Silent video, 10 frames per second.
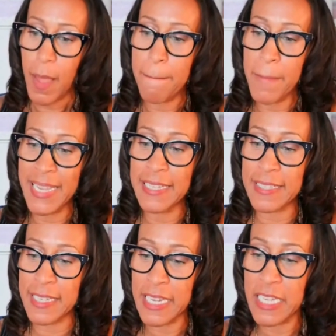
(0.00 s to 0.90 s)
But is
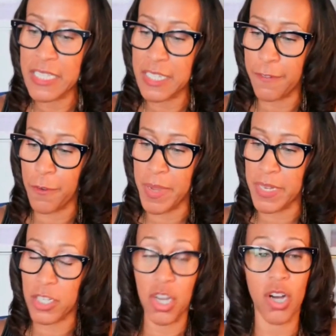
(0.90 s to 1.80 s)
it easier for me
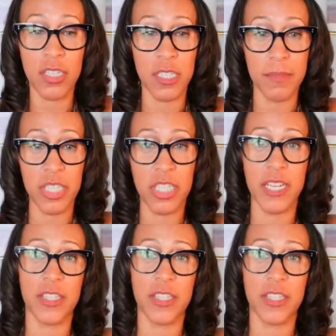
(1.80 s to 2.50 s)
to talk to them and change